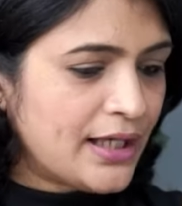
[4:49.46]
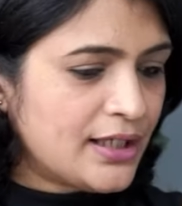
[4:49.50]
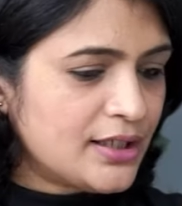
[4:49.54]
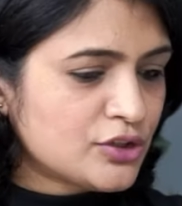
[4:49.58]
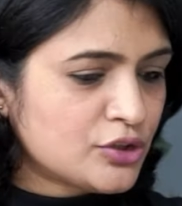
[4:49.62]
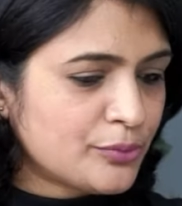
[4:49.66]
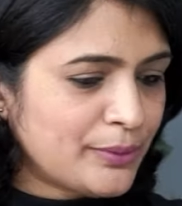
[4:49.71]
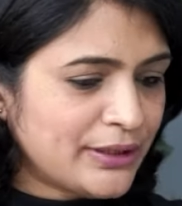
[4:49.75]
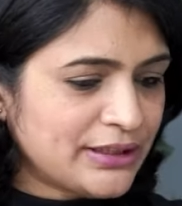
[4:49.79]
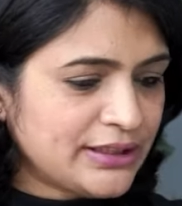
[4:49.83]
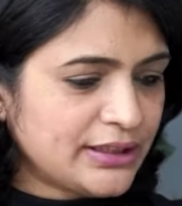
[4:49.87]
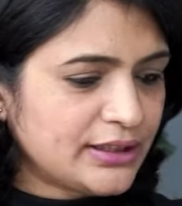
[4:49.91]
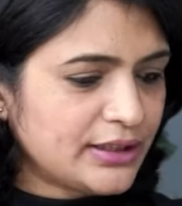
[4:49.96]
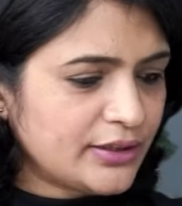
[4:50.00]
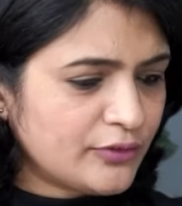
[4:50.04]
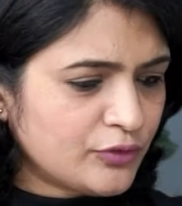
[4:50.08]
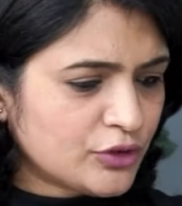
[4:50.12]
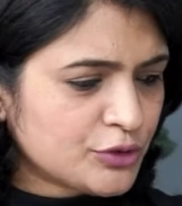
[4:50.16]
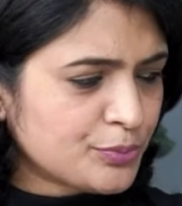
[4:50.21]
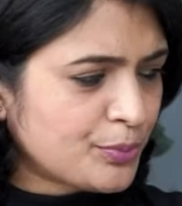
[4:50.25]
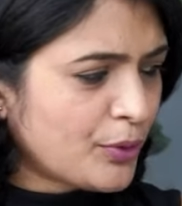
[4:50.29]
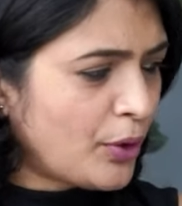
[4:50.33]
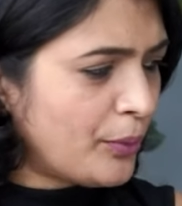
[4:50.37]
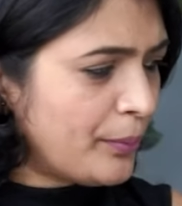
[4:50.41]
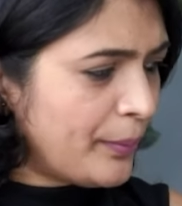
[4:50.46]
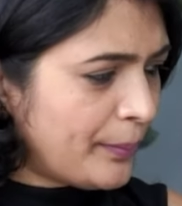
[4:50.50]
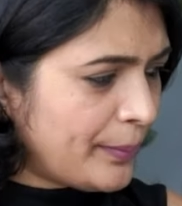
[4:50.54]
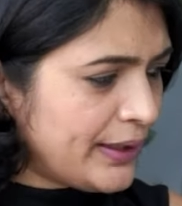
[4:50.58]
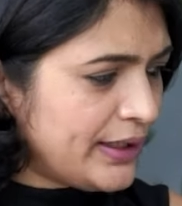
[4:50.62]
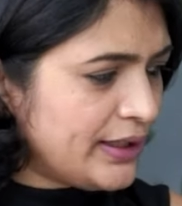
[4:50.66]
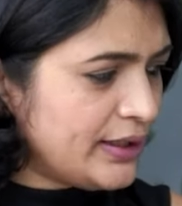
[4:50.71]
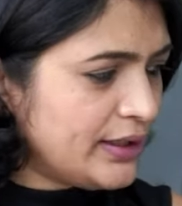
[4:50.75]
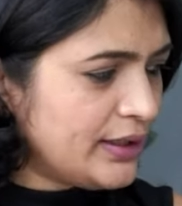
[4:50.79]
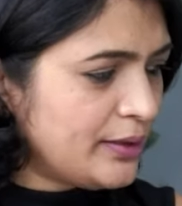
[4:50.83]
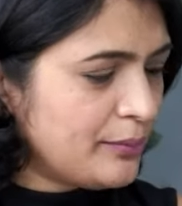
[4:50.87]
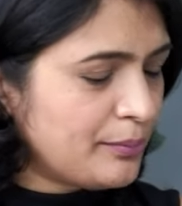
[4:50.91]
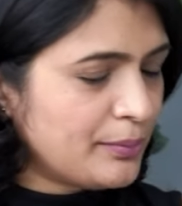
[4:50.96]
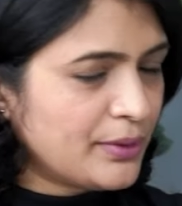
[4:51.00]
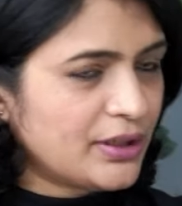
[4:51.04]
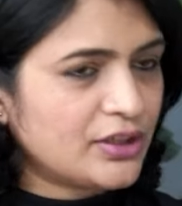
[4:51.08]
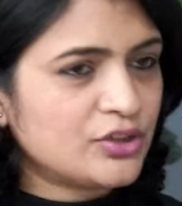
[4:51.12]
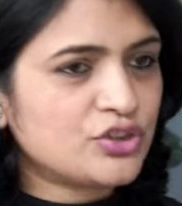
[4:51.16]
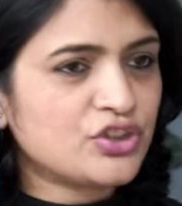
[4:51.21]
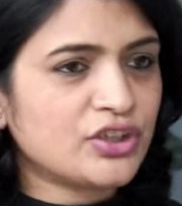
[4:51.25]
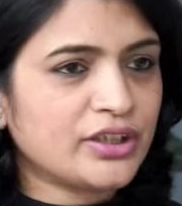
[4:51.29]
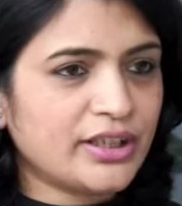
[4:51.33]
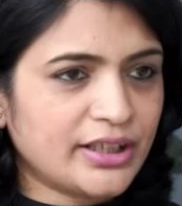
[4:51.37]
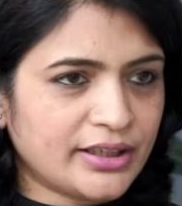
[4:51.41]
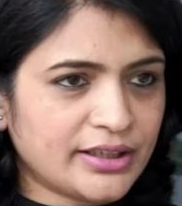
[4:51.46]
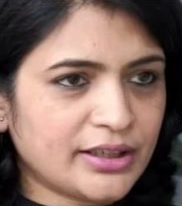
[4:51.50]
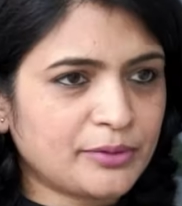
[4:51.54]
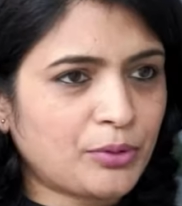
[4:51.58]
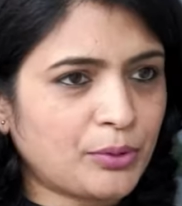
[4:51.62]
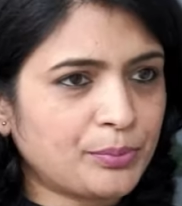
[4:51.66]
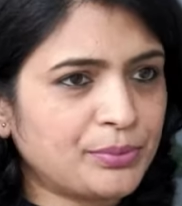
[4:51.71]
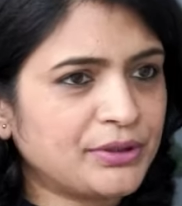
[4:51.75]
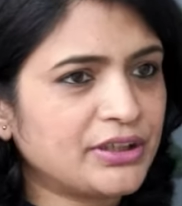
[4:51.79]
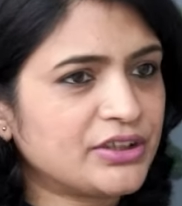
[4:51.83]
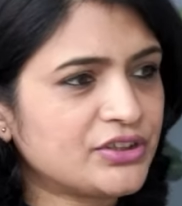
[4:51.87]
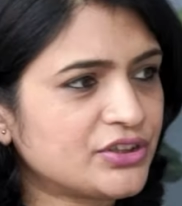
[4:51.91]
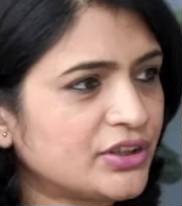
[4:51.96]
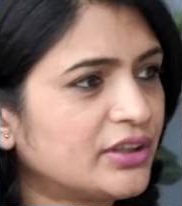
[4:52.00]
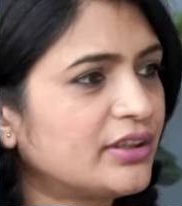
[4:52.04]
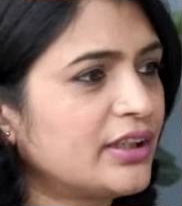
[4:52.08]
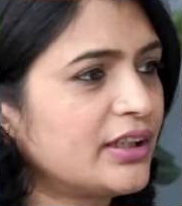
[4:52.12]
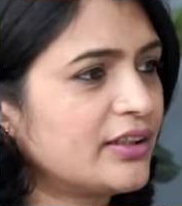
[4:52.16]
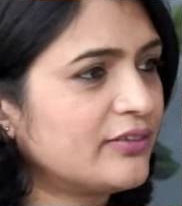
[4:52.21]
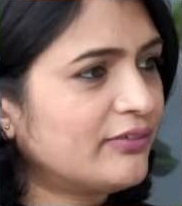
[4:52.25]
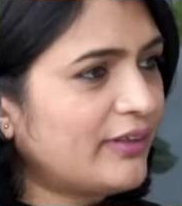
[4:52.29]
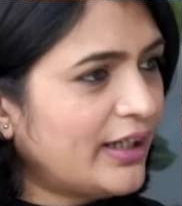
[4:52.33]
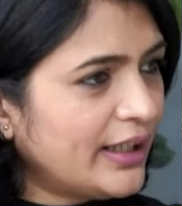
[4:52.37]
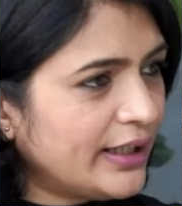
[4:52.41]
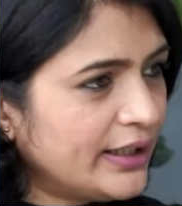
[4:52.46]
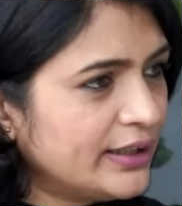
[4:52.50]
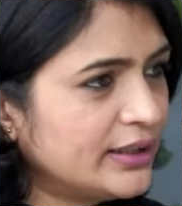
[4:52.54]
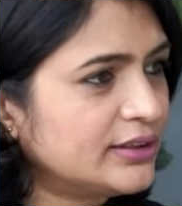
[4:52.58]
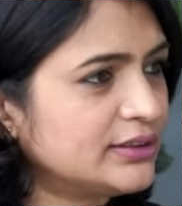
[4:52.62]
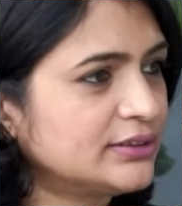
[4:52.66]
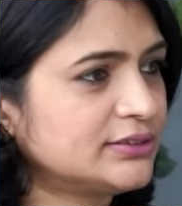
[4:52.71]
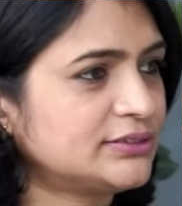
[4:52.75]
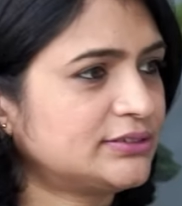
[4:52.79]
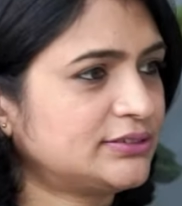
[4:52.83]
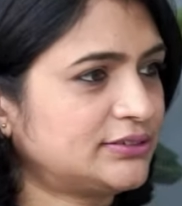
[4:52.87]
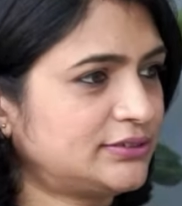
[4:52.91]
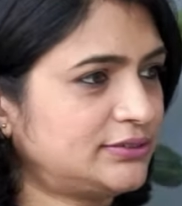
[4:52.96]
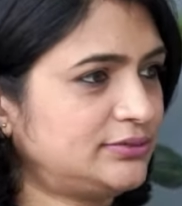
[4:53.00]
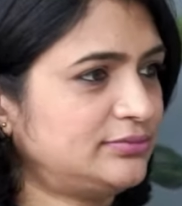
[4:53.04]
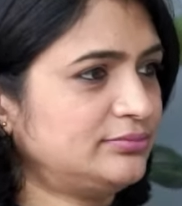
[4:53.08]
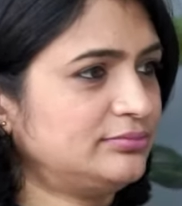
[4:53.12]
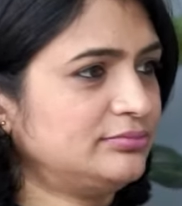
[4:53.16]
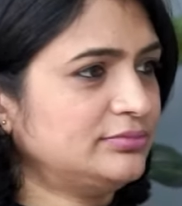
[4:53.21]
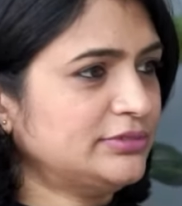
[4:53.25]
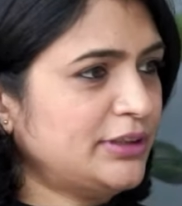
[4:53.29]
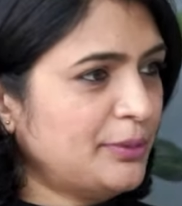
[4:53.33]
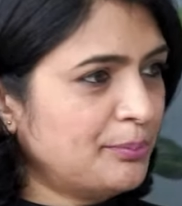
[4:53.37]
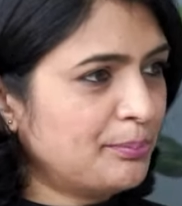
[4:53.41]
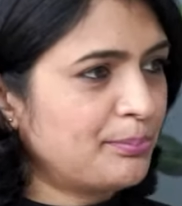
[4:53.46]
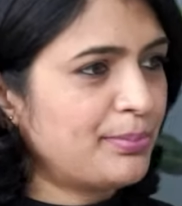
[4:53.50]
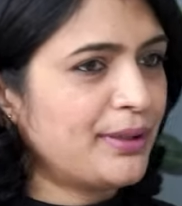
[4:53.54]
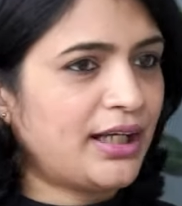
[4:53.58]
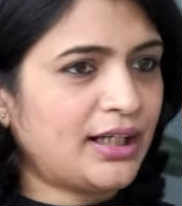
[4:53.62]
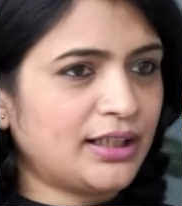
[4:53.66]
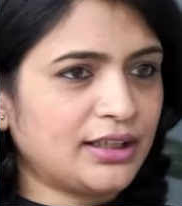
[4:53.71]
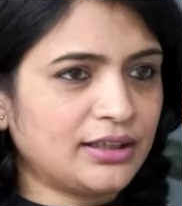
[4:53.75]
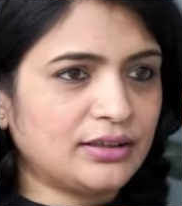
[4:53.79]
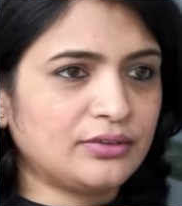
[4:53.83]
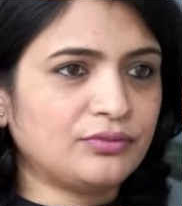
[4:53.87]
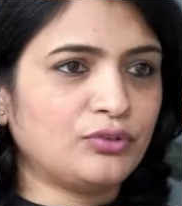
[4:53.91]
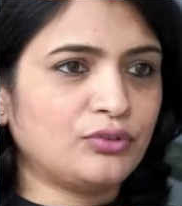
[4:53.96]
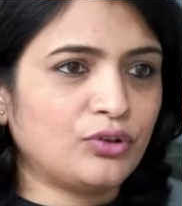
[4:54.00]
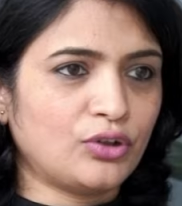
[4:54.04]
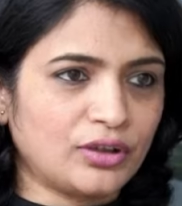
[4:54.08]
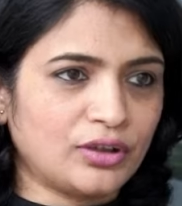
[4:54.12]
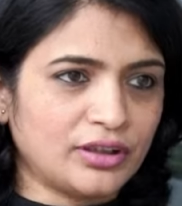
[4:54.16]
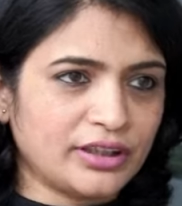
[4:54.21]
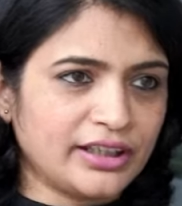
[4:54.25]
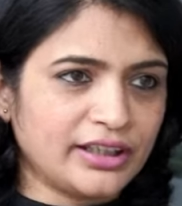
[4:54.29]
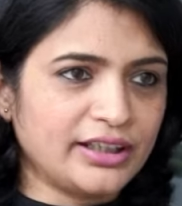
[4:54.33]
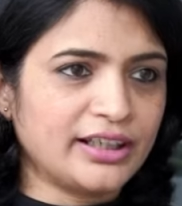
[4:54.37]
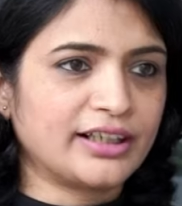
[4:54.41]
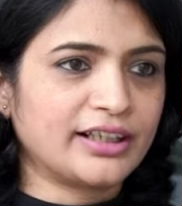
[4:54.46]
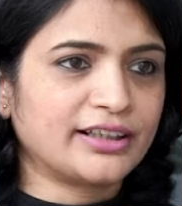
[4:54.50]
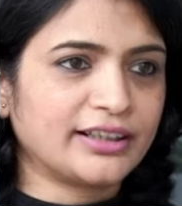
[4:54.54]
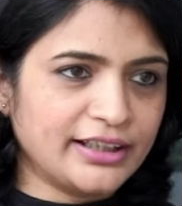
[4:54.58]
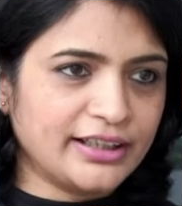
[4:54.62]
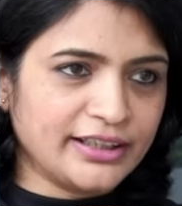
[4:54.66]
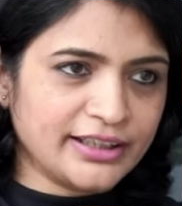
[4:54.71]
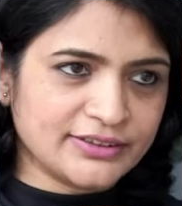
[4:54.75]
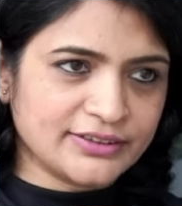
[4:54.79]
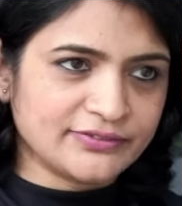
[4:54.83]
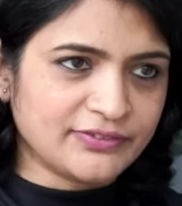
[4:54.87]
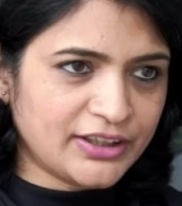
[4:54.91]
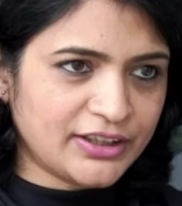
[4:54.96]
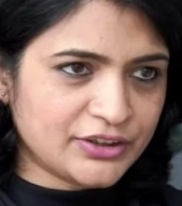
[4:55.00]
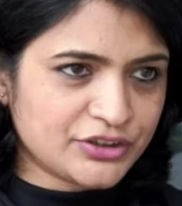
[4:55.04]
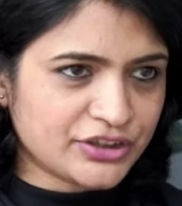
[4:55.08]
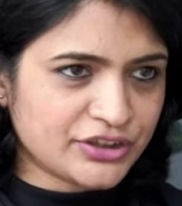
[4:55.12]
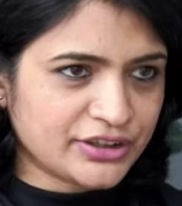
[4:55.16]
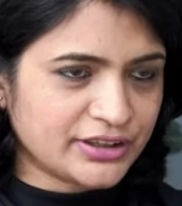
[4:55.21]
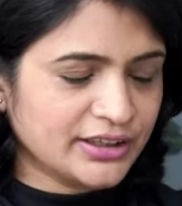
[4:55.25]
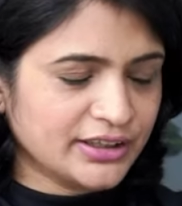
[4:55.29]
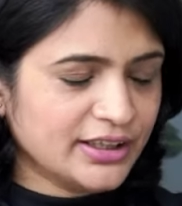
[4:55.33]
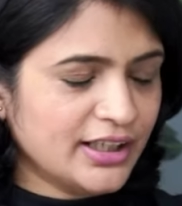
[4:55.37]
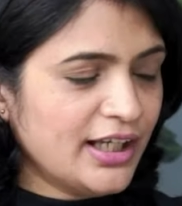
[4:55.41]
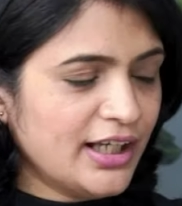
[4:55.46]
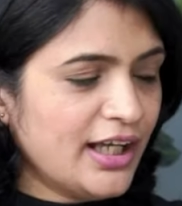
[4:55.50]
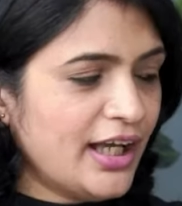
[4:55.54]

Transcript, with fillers: So my thinking was probably geriatric population requires implant for erectile dysfunction.